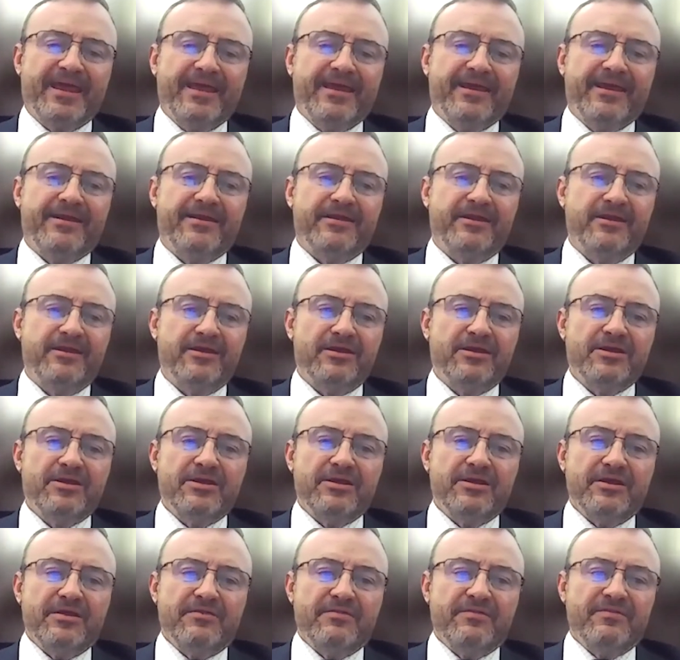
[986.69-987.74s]
And
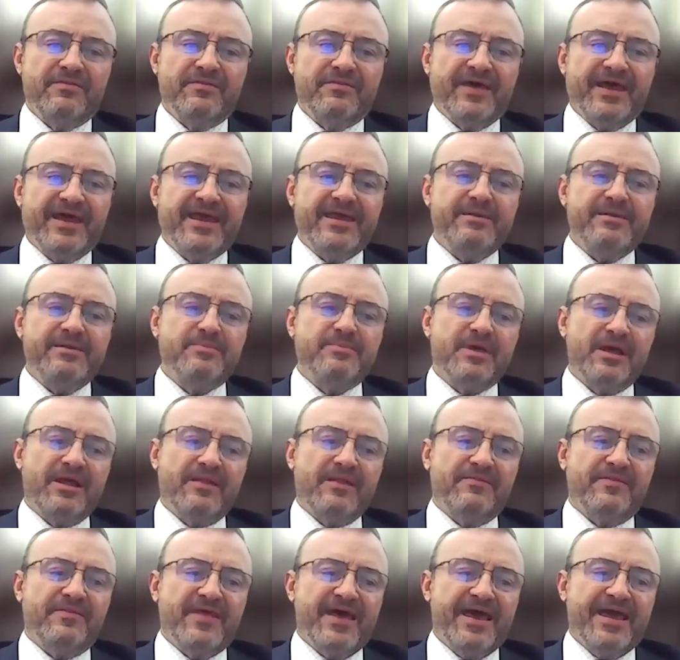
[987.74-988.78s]
they
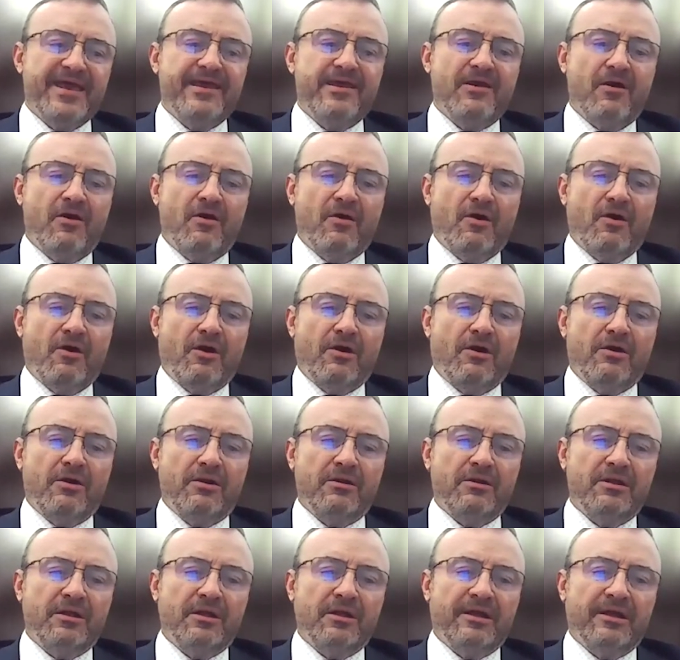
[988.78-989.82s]

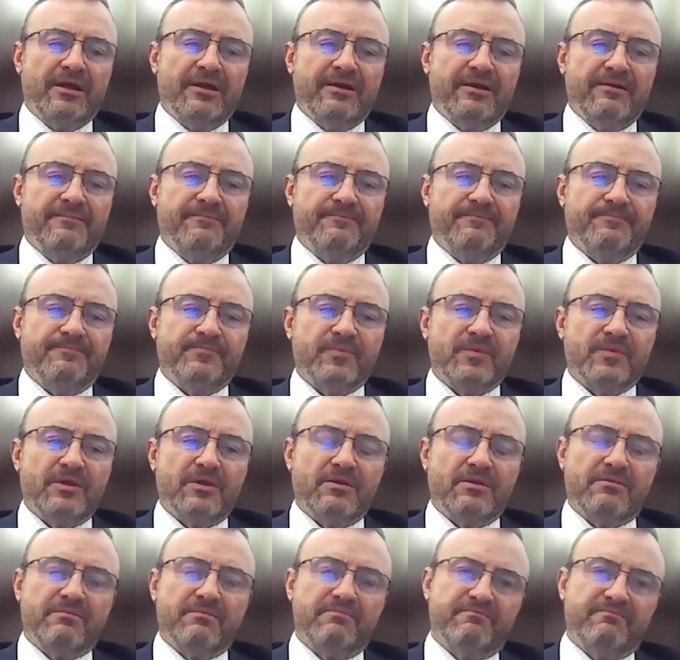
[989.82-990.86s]
are
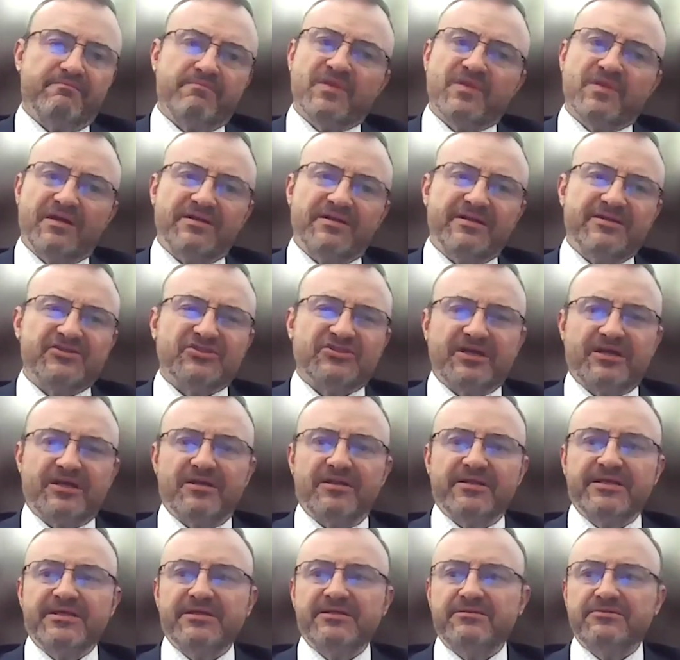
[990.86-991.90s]
not
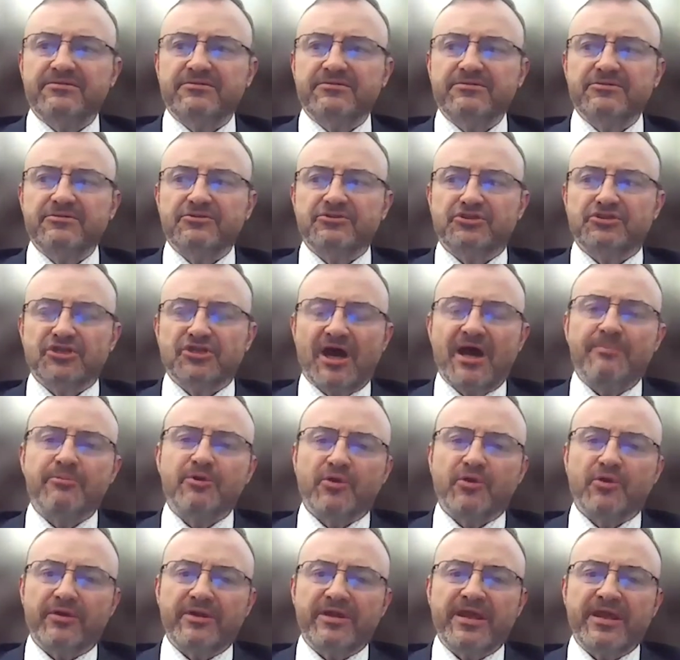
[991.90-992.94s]
necessarily
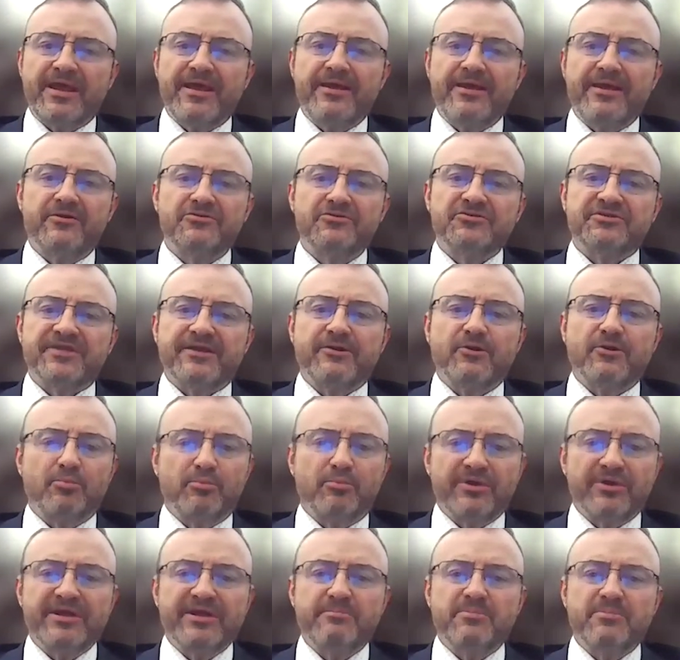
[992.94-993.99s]
job creators. They
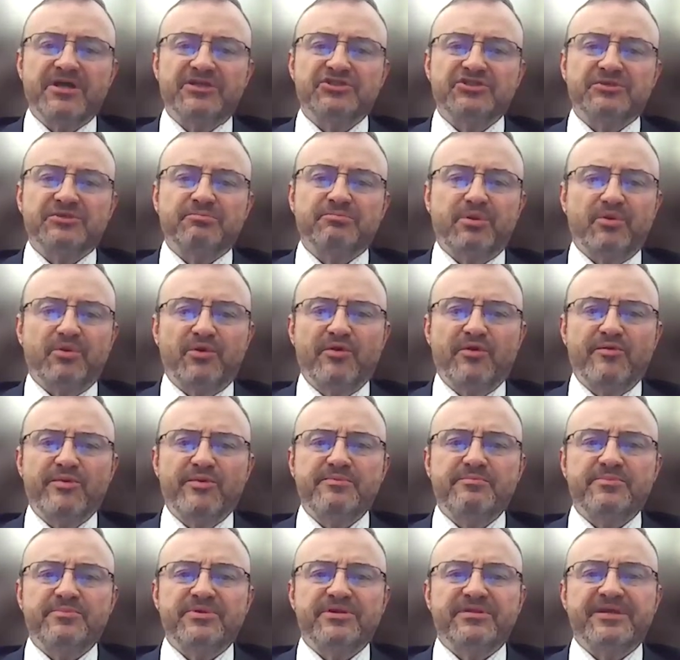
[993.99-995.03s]
don't bring much
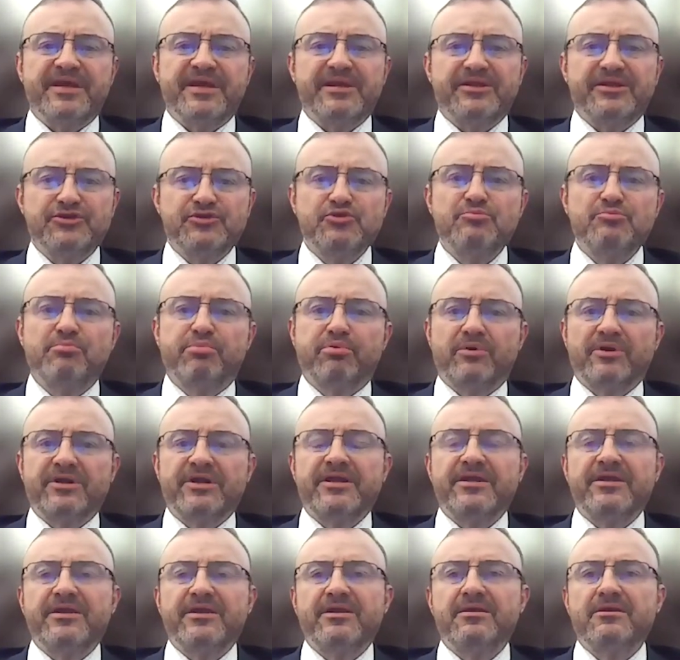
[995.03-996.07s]
employment, but they do
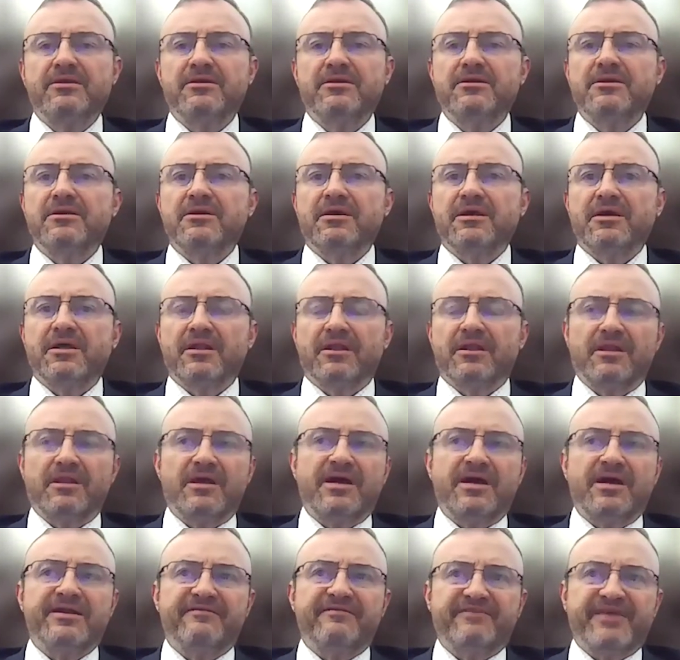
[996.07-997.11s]
bring a
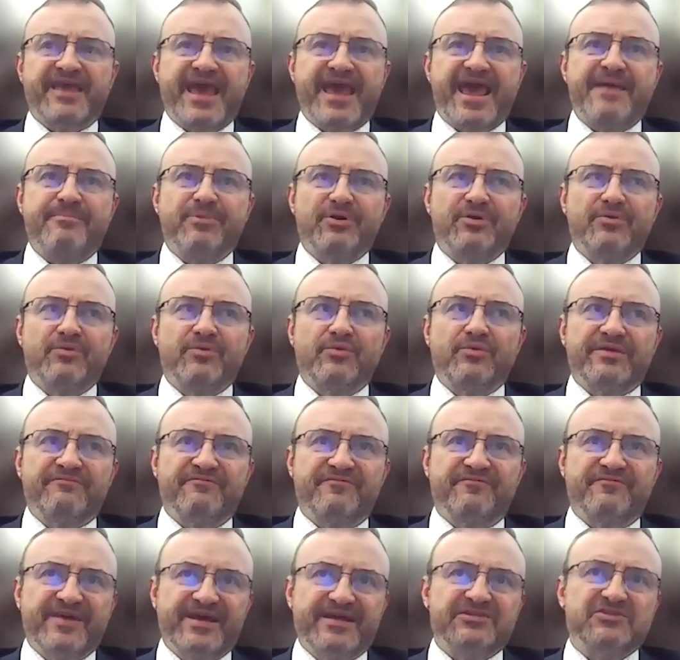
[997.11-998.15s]
lot of capital
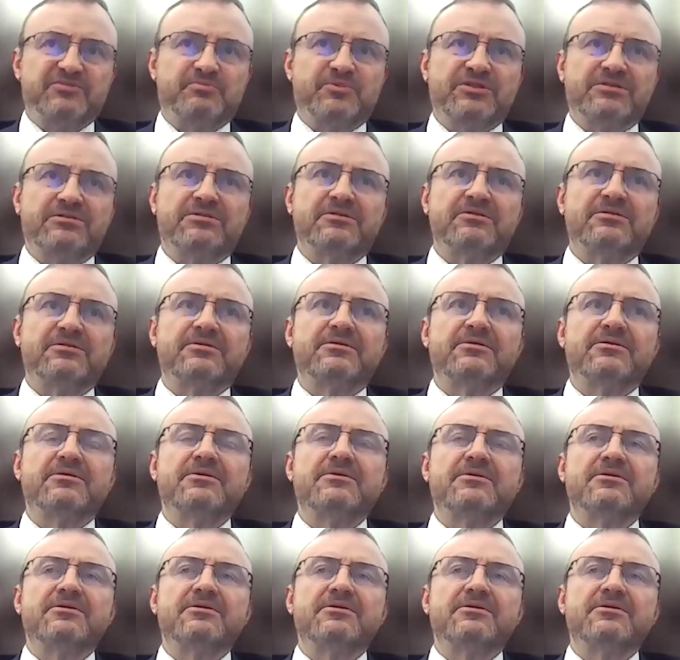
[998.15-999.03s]
investment.